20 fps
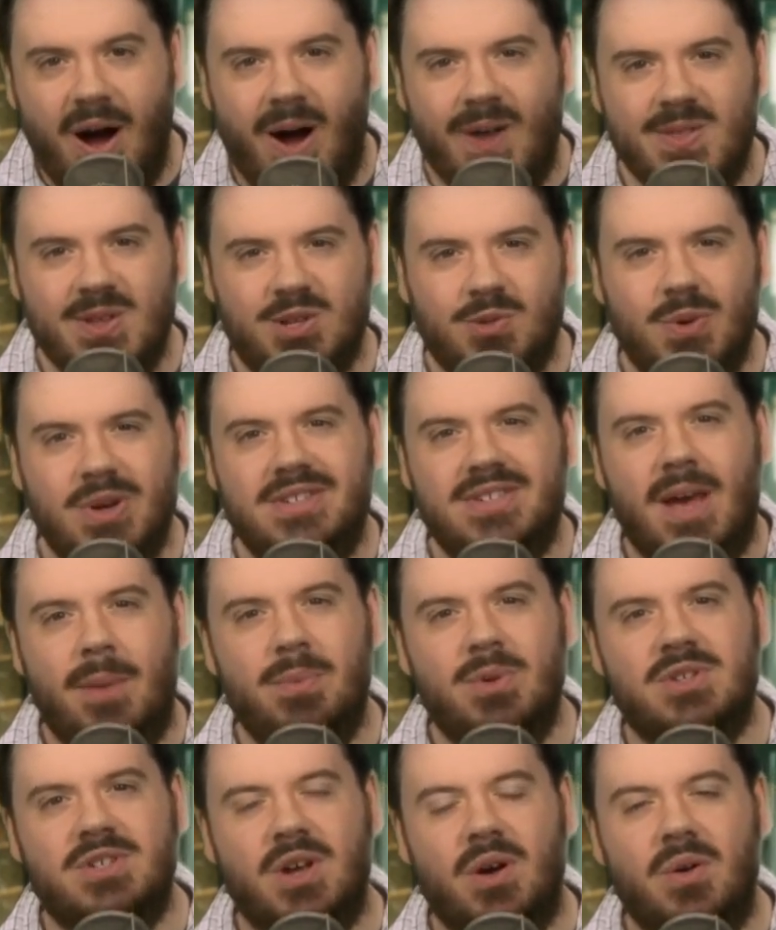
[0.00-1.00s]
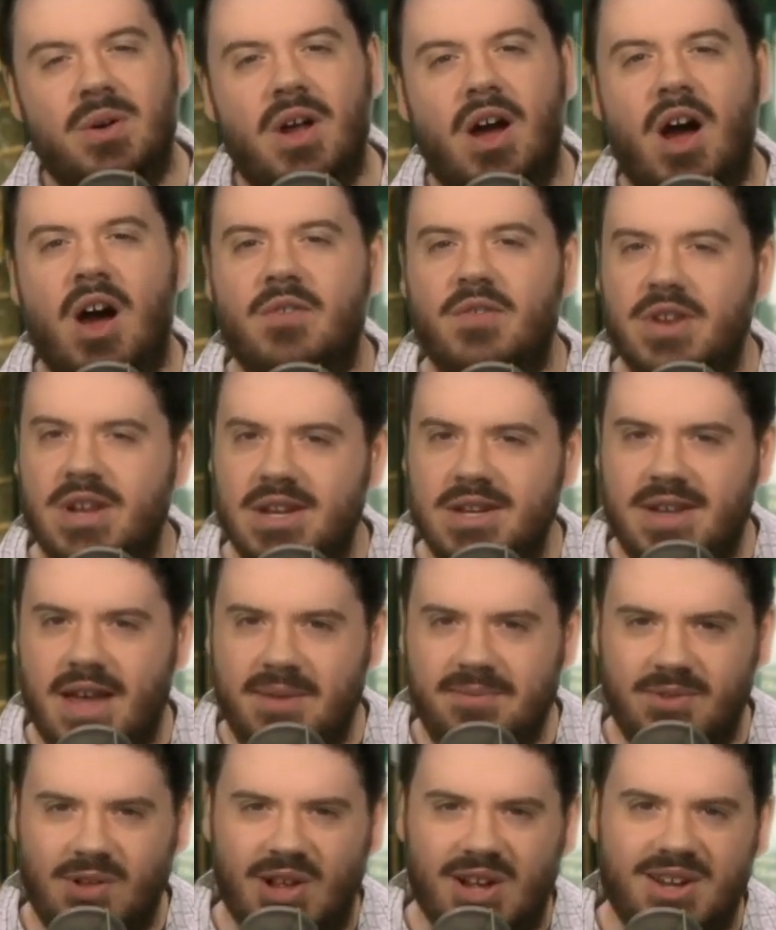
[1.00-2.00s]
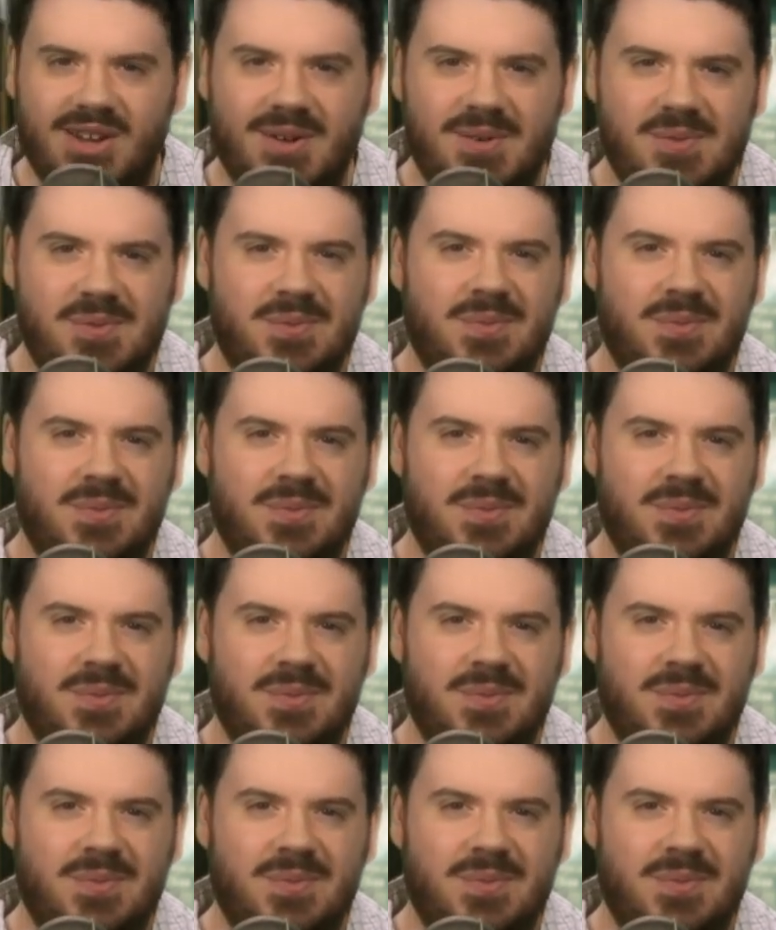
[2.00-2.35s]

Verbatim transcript: on this week's episode of An In Depth Look.